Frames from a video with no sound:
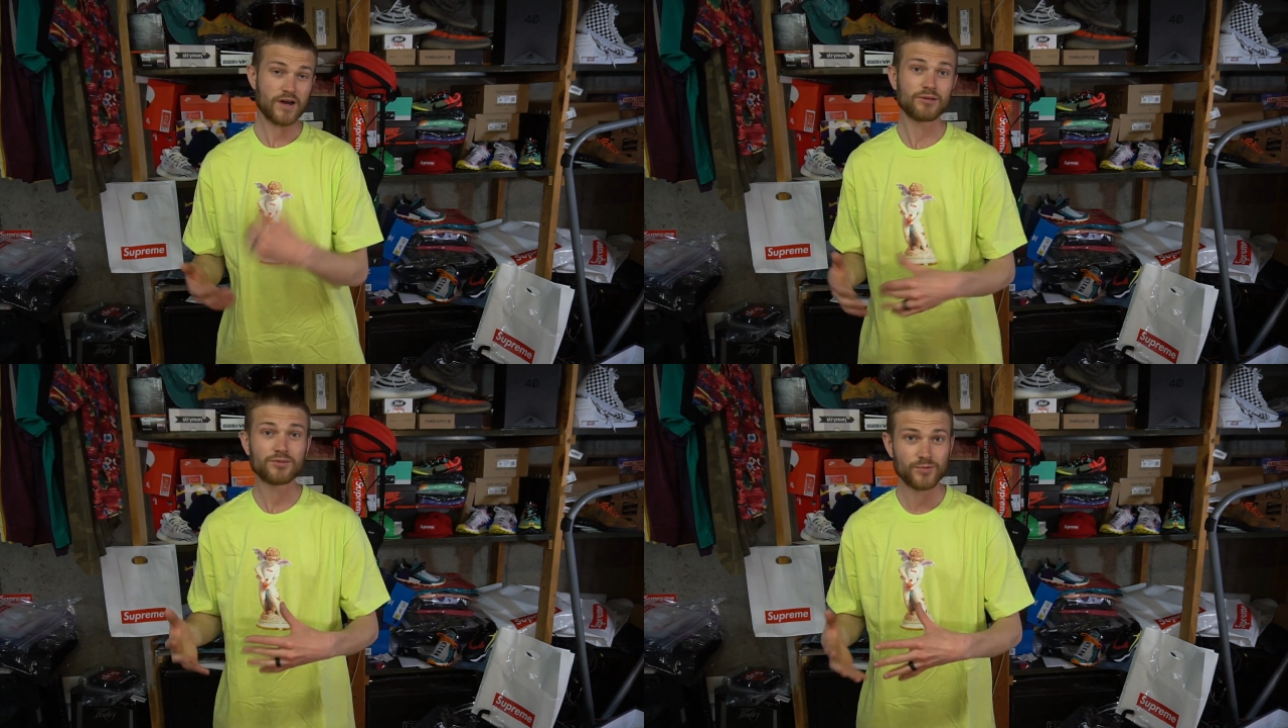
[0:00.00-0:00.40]

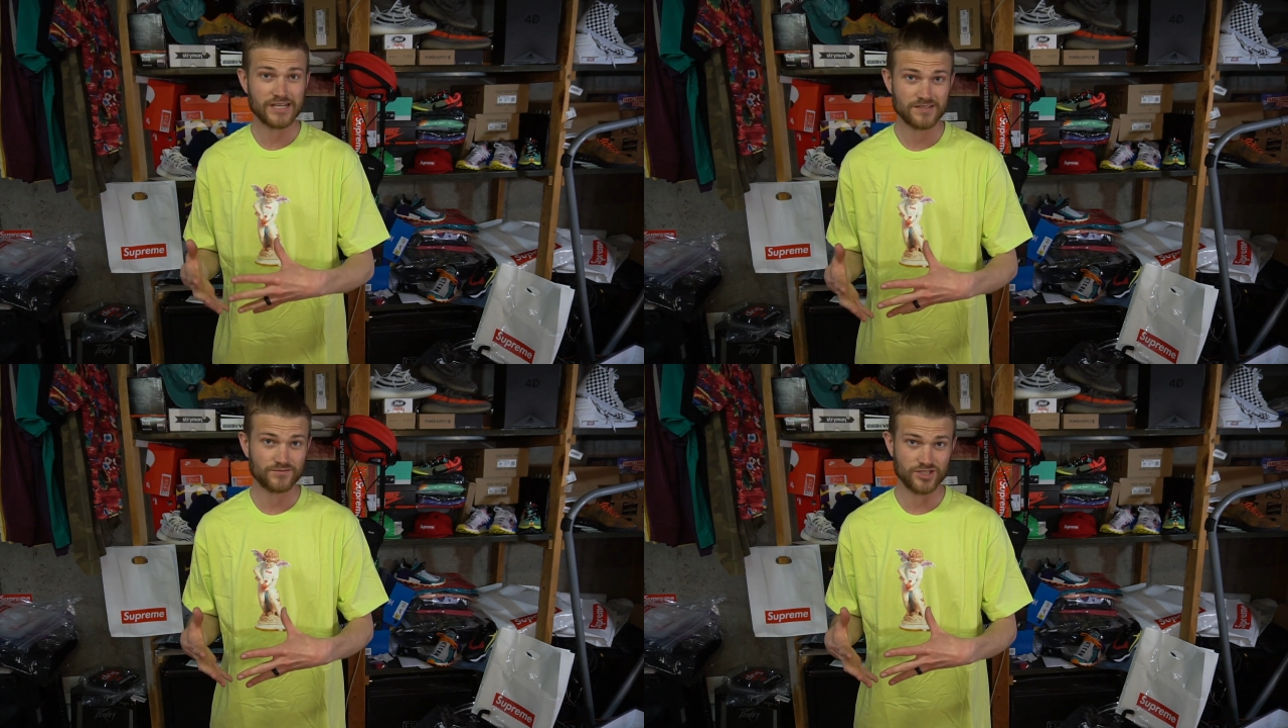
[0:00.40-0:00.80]
Follow the
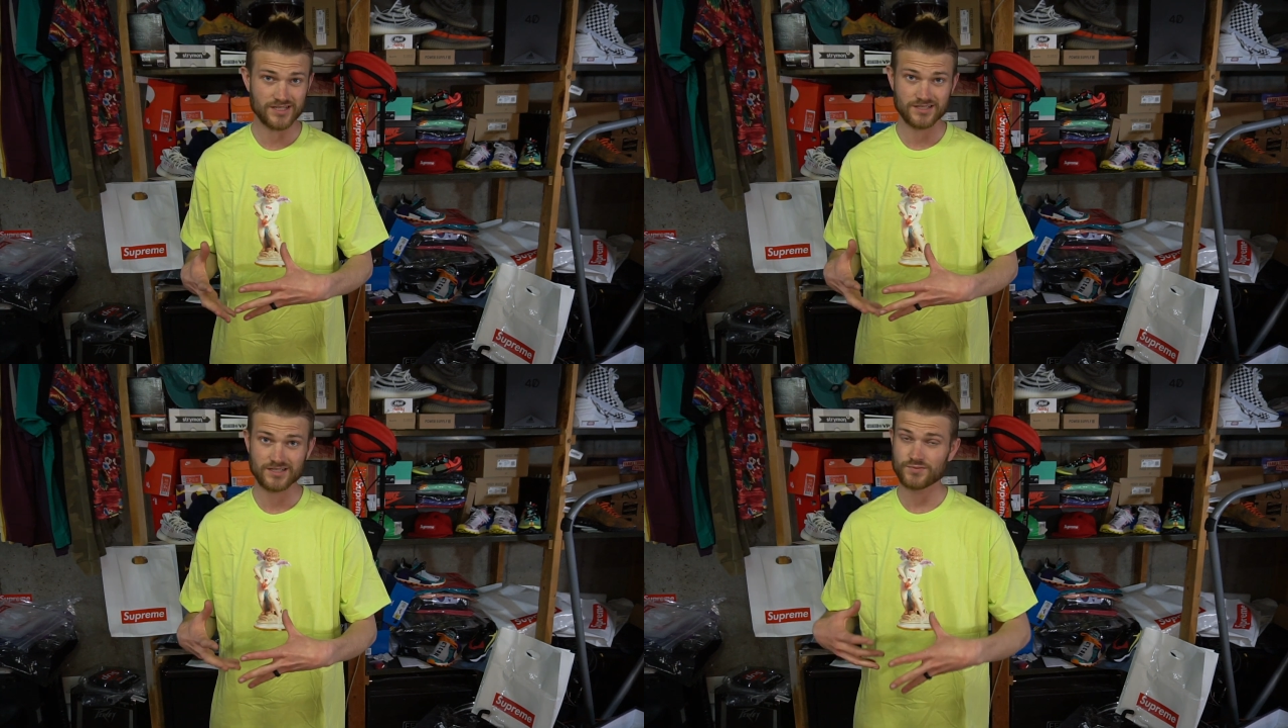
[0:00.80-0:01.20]
ways of
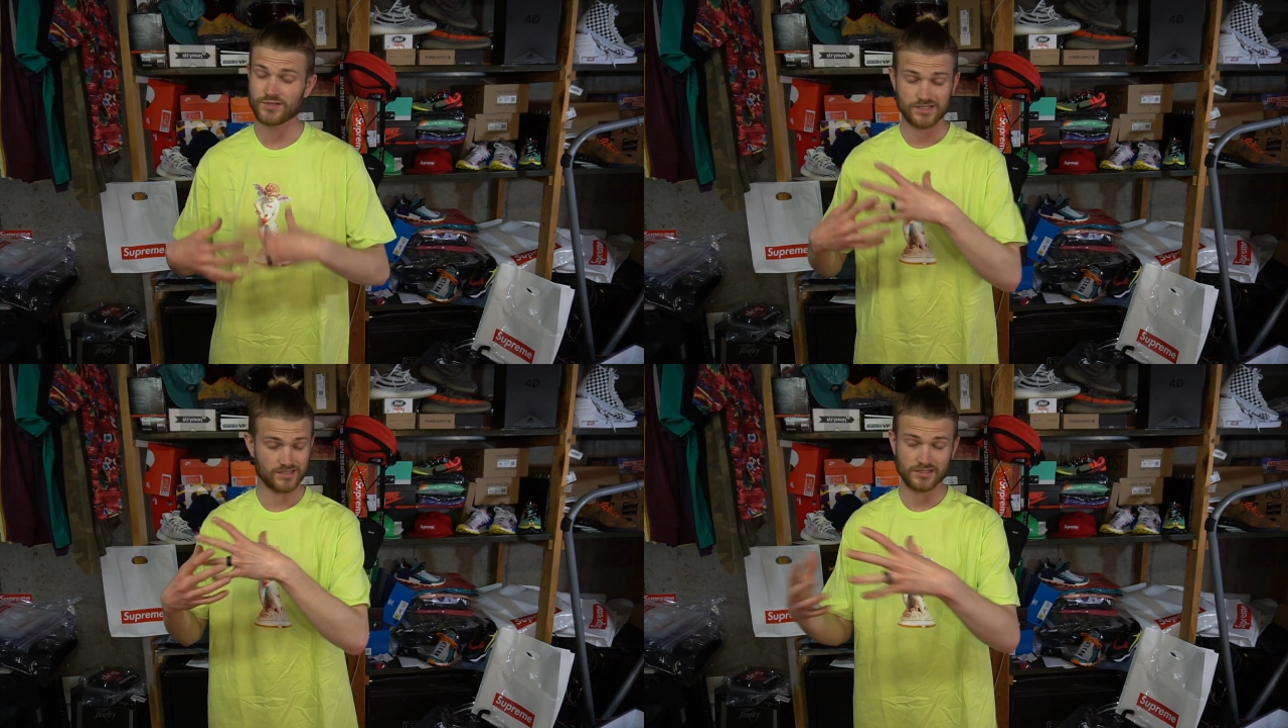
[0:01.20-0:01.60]
Jesus,
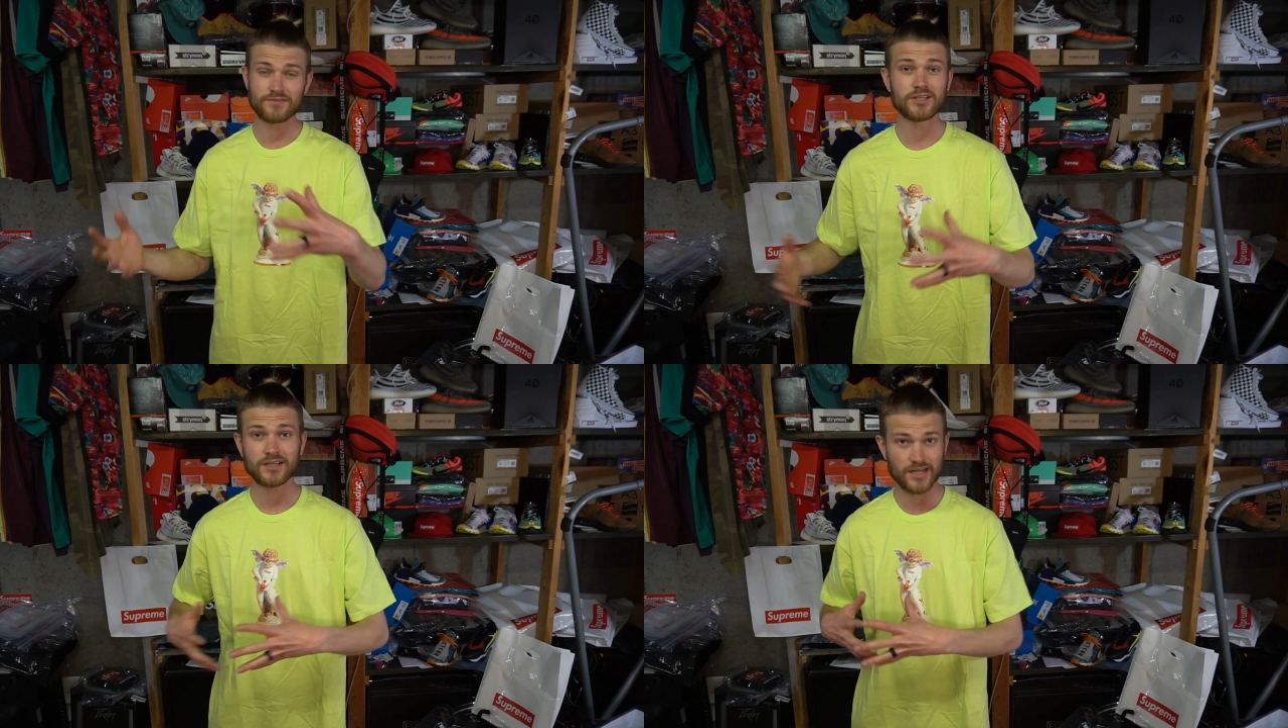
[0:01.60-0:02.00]
which is
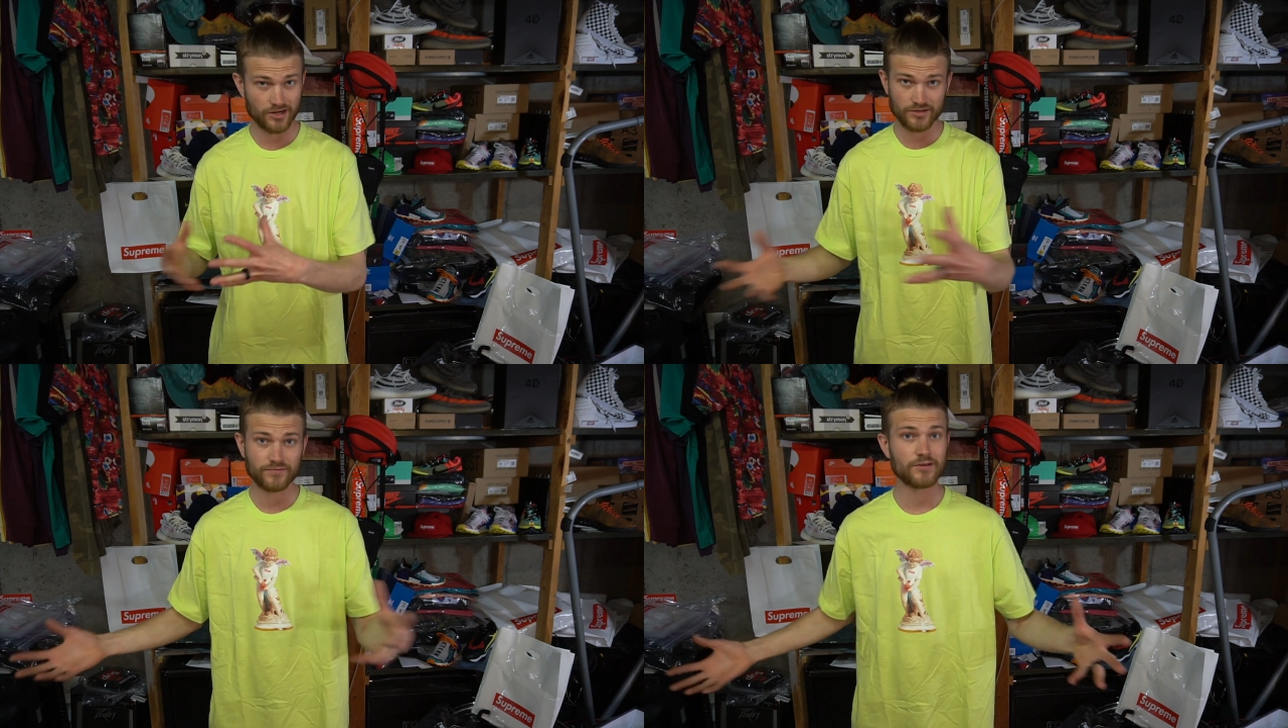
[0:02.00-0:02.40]
loving and
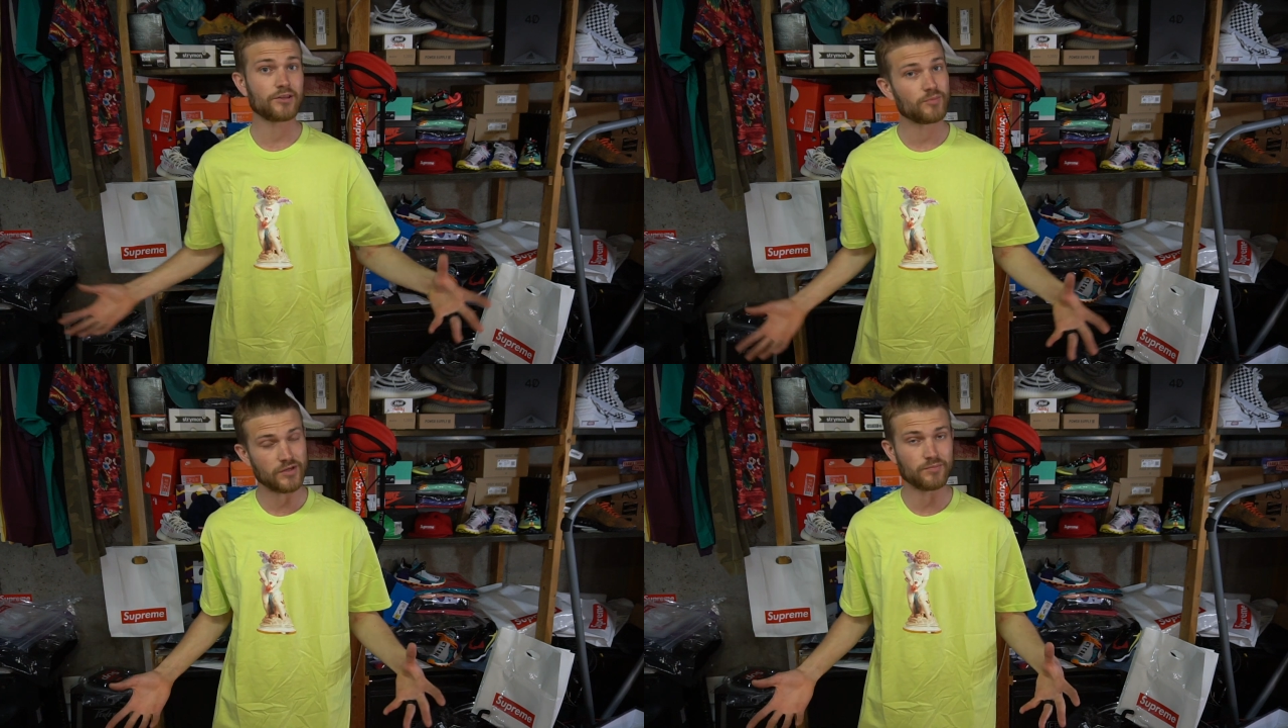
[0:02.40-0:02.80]
caring for
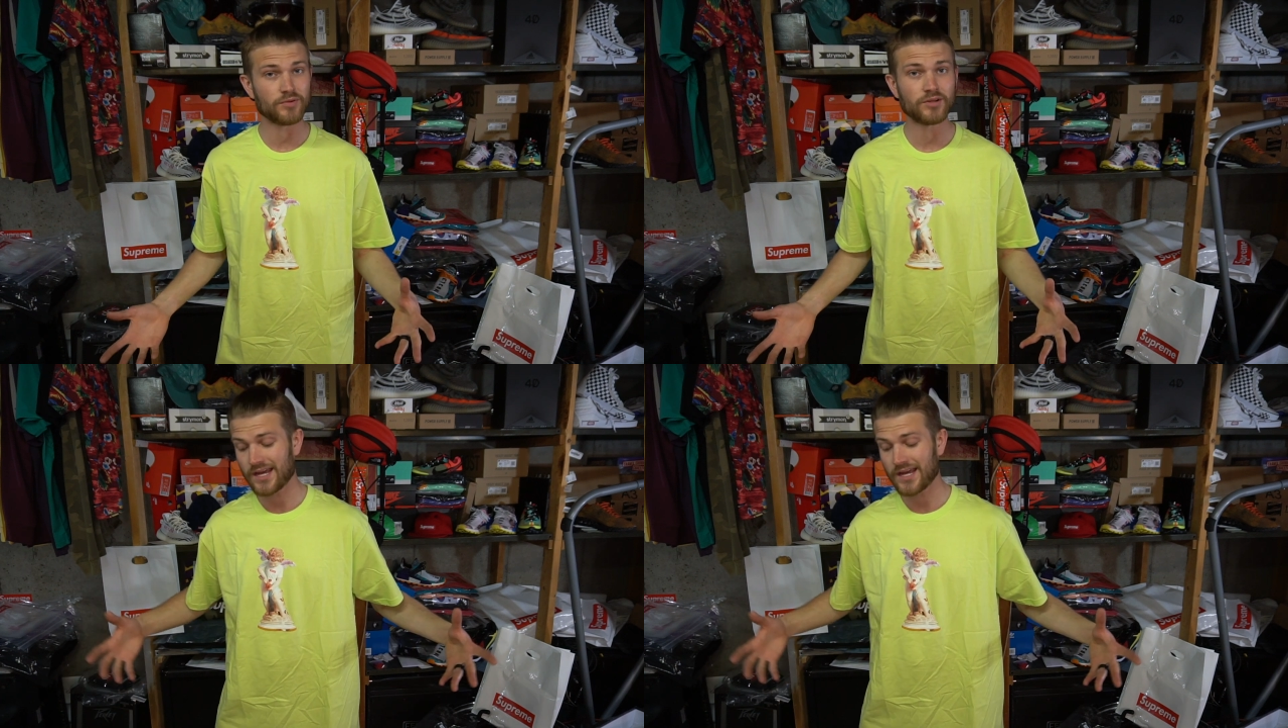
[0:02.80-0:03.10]
other people.